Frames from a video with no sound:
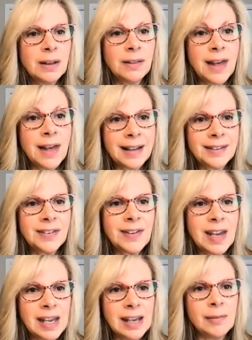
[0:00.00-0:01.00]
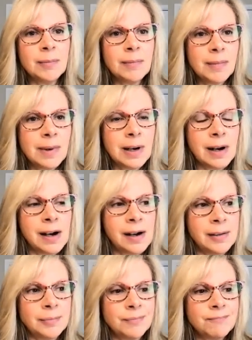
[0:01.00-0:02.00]
That same
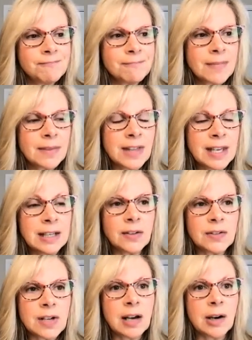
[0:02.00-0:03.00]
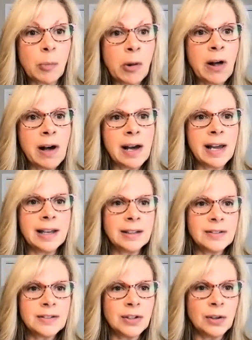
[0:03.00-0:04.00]
thing does not
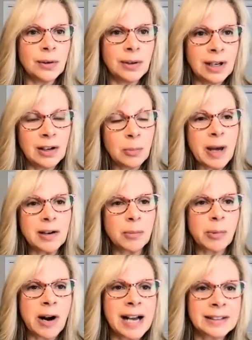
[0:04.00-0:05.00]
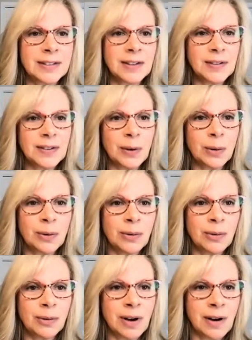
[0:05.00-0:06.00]
apply to an independent practice.
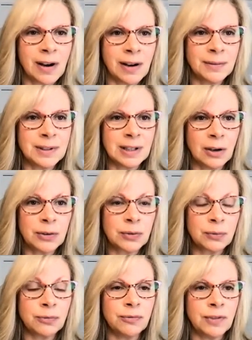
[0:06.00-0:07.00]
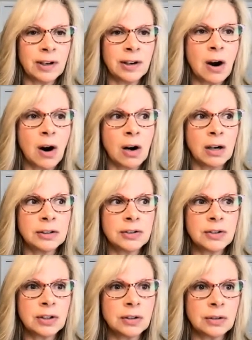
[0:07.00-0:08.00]
So, it's very
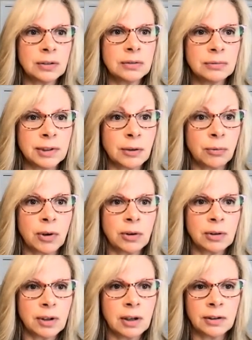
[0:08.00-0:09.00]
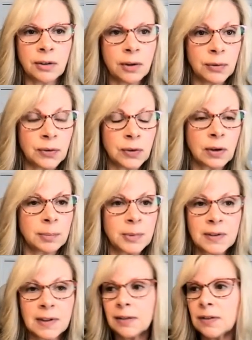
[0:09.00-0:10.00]
hard to recruit under those
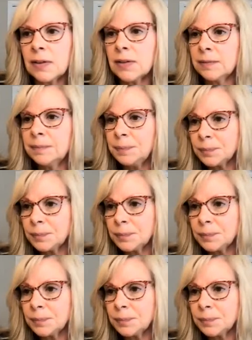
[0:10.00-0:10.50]
circumstances.